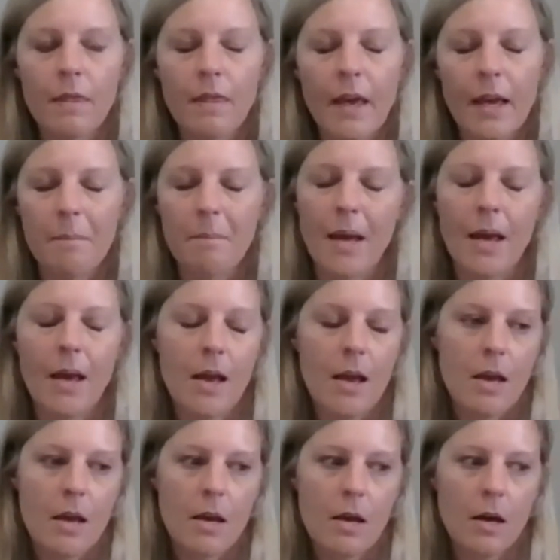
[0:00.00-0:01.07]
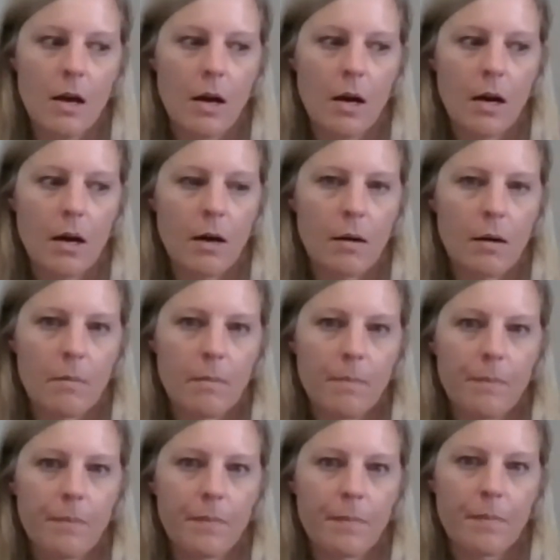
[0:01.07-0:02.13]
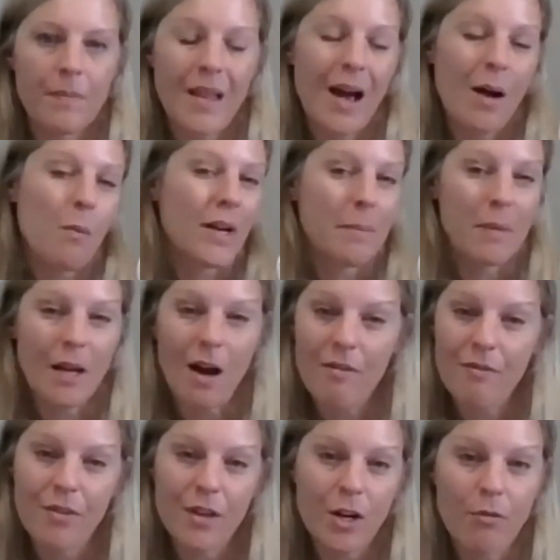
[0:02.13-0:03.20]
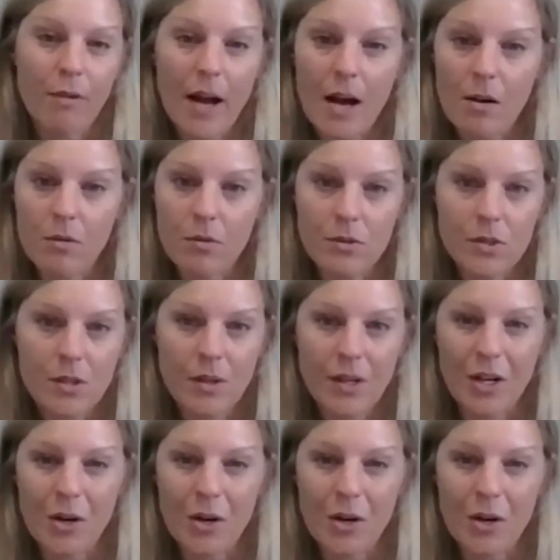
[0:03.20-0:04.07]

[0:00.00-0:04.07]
They may not want to be off the ground.